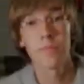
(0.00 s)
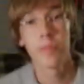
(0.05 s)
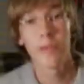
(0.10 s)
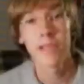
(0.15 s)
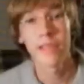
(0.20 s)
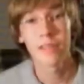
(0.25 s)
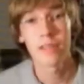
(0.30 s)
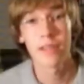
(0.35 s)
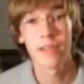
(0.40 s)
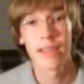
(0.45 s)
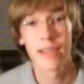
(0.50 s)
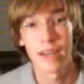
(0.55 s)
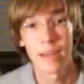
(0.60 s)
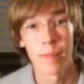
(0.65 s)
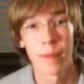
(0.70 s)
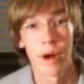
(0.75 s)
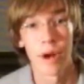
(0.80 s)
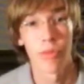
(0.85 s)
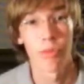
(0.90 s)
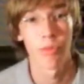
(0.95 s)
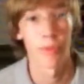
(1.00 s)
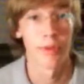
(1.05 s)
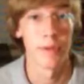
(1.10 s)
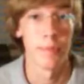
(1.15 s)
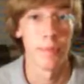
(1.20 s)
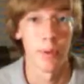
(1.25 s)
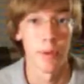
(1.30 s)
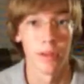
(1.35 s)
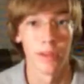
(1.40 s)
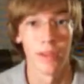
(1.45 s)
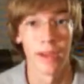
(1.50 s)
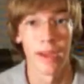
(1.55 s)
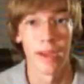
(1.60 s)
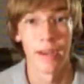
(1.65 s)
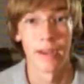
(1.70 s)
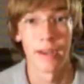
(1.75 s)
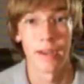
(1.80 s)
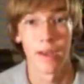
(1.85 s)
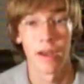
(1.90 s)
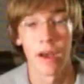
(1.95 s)
is basically it about 3-point
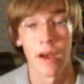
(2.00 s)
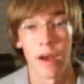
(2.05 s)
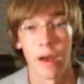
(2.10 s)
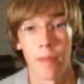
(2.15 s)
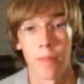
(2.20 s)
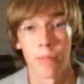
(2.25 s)
lighting.